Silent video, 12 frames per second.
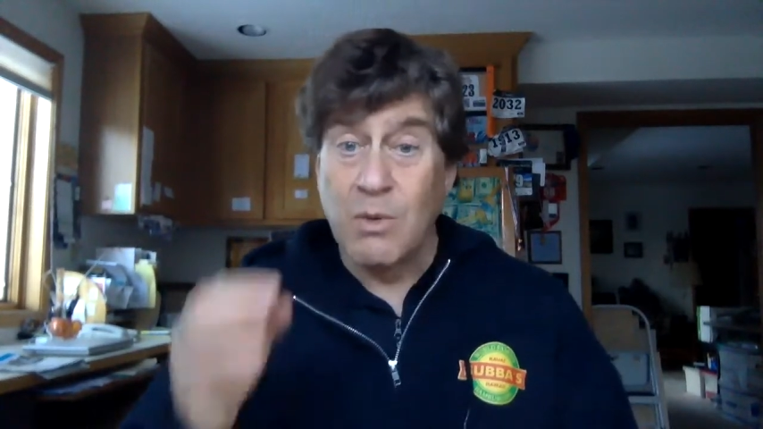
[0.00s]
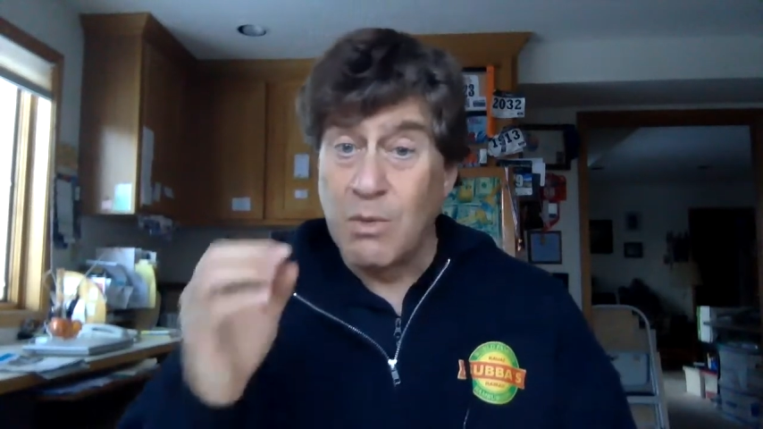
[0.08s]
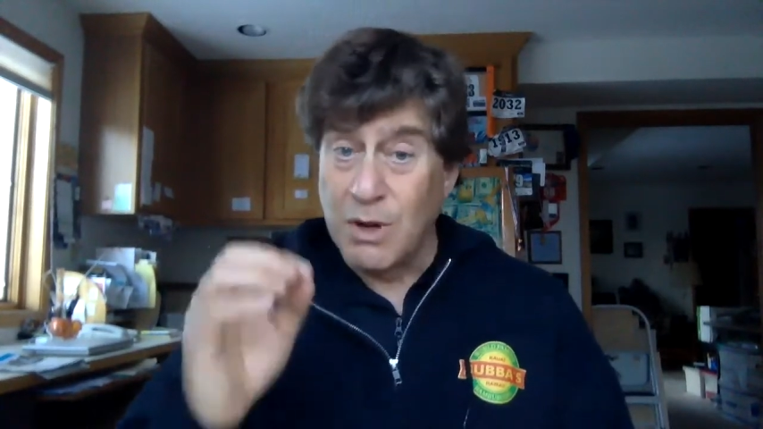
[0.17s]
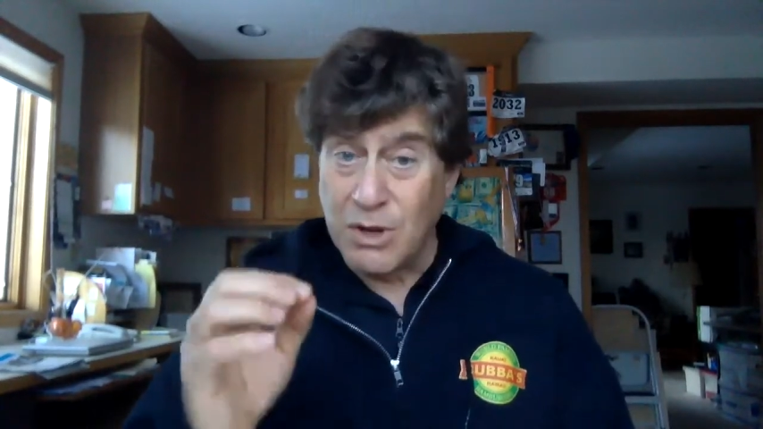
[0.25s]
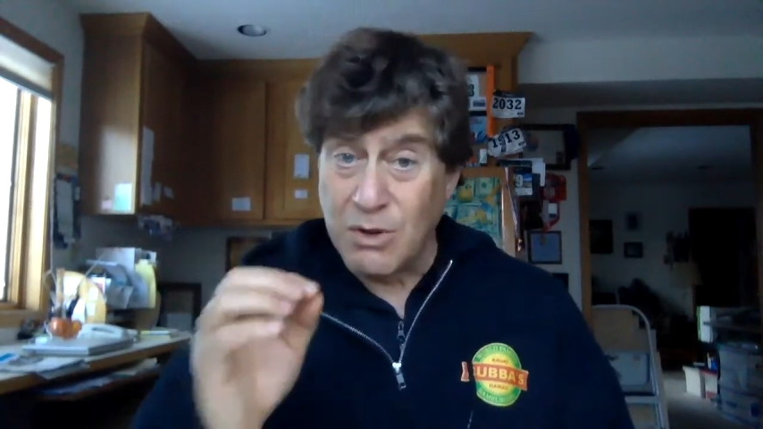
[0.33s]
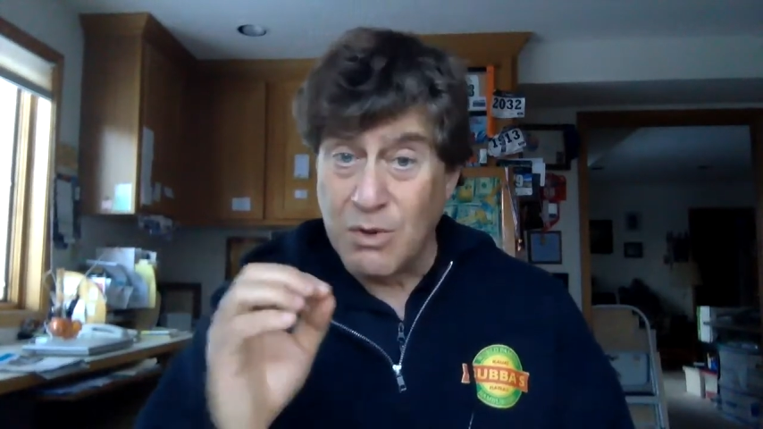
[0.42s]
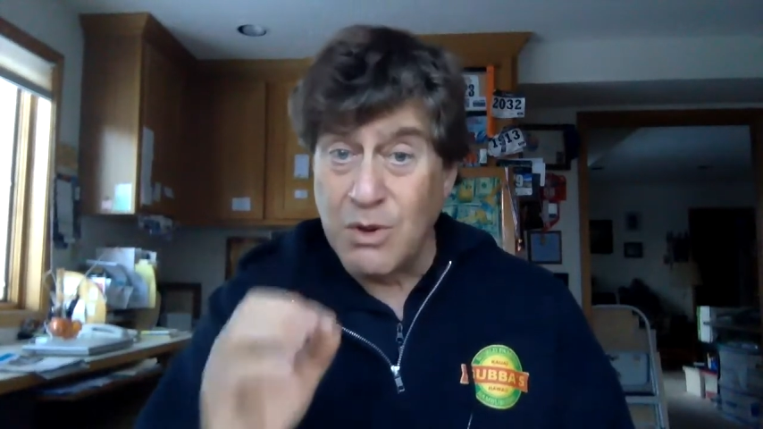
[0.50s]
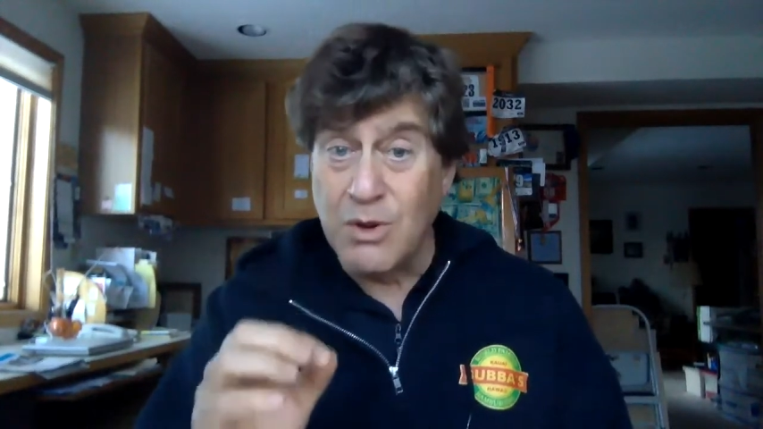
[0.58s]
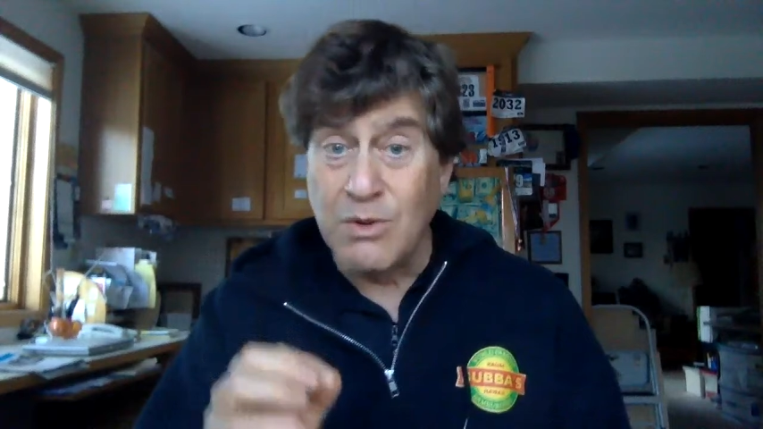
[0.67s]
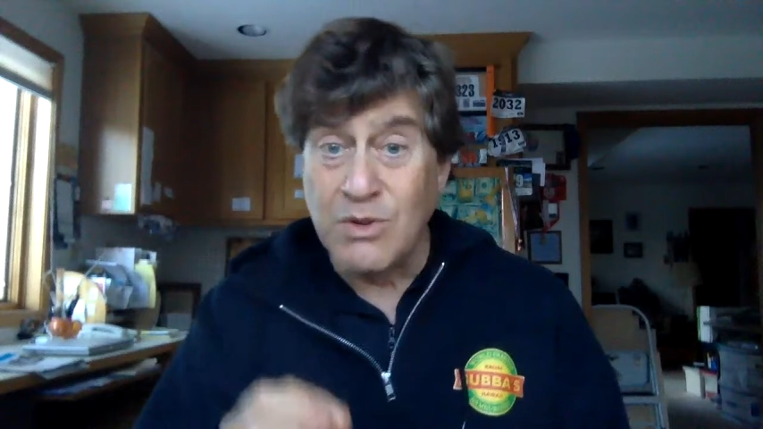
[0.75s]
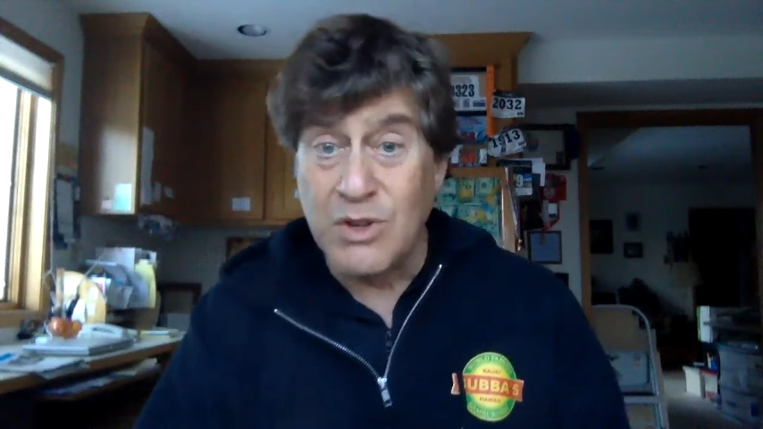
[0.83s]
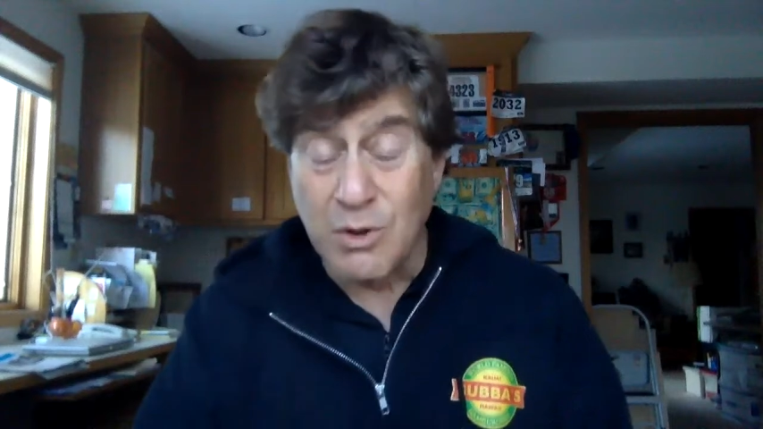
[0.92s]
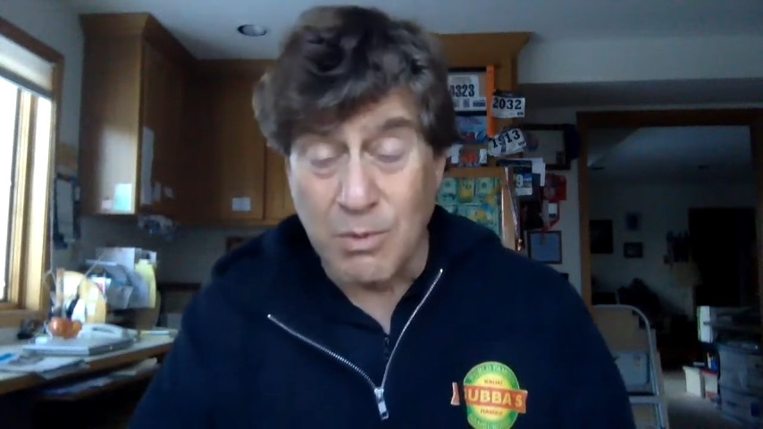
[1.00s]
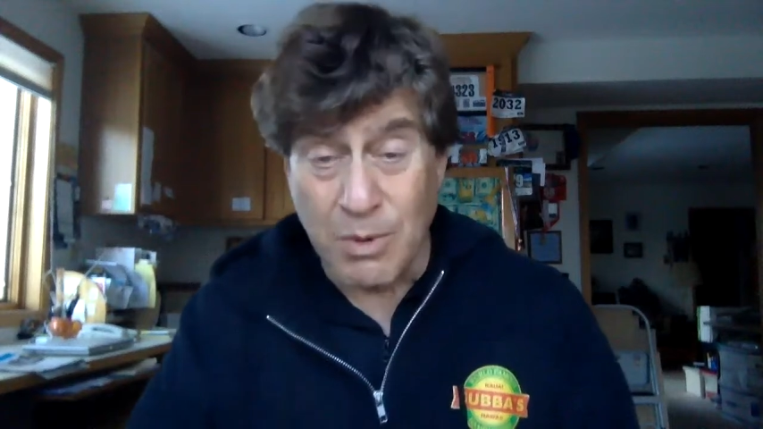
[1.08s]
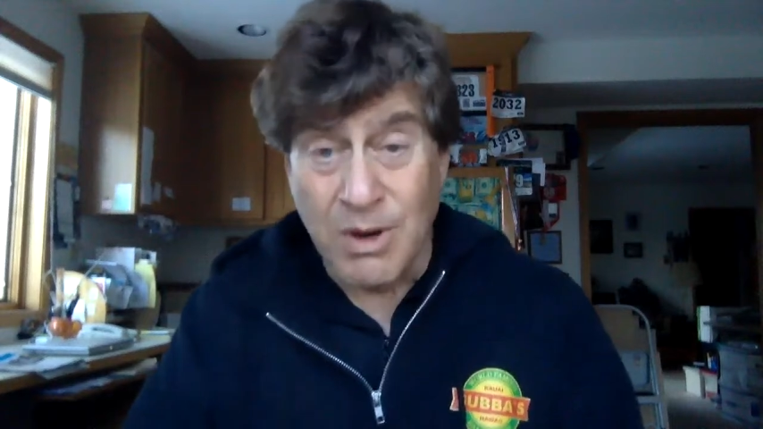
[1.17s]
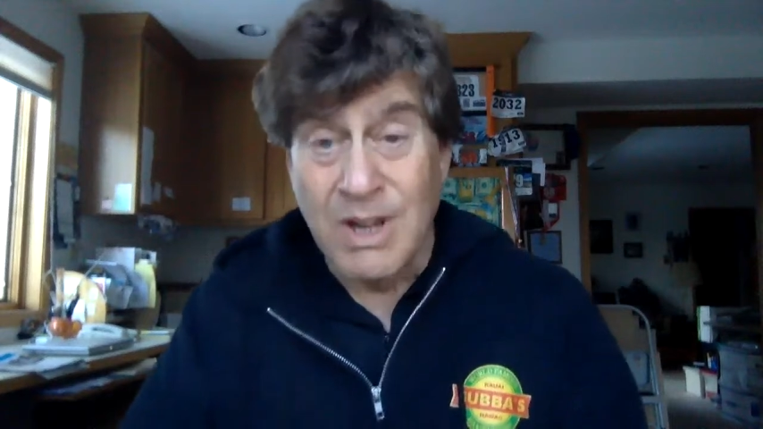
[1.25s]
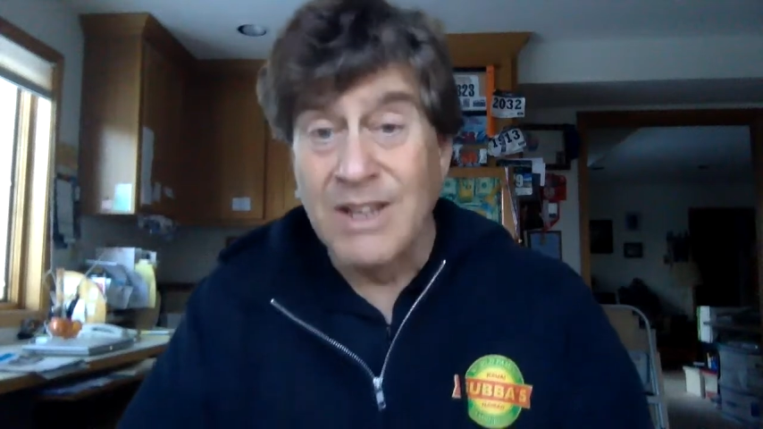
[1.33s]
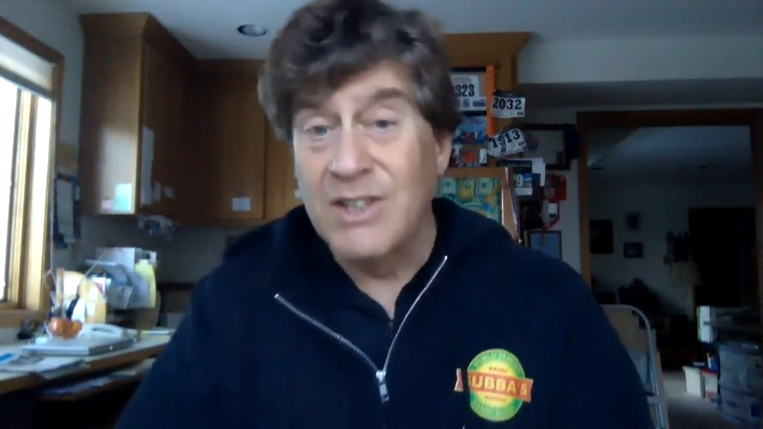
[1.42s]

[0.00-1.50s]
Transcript: when you use humor.